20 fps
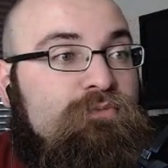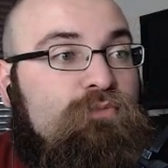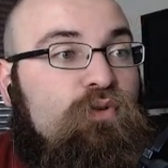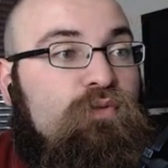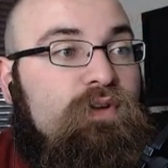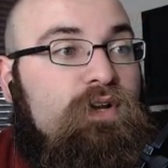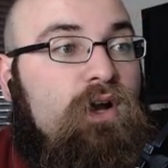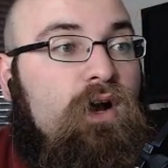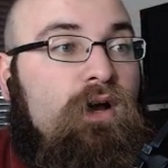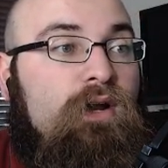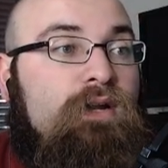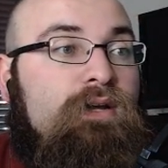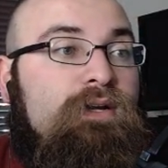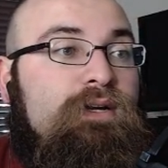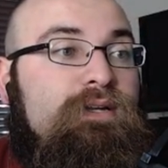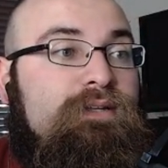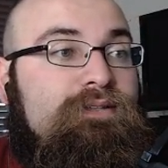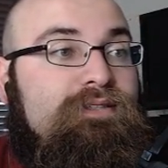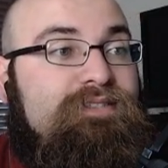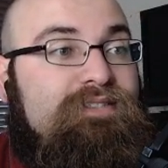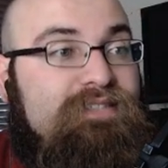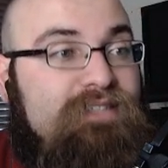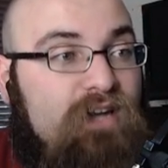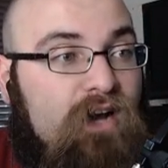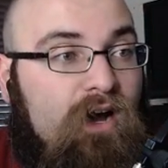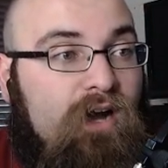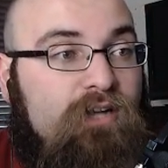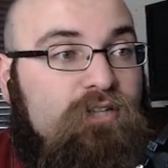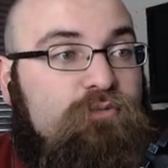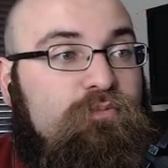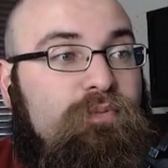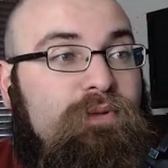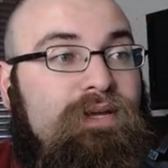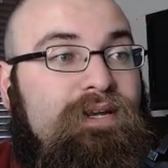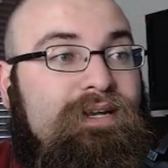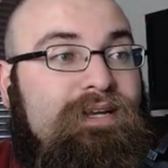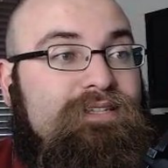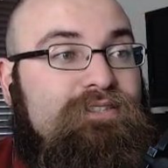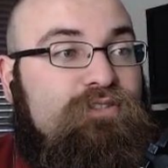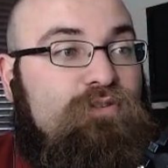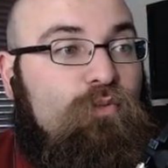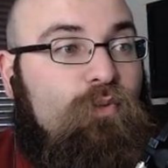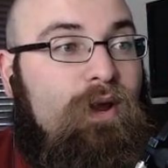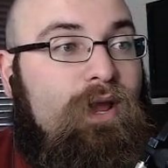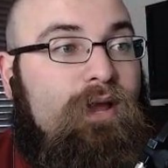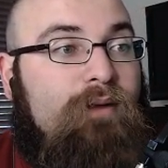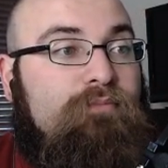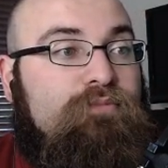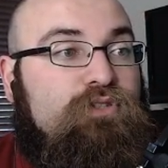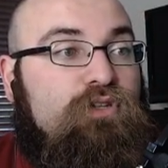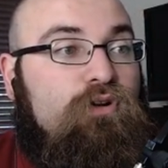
Moving on, the Seahawks playing against the Rams.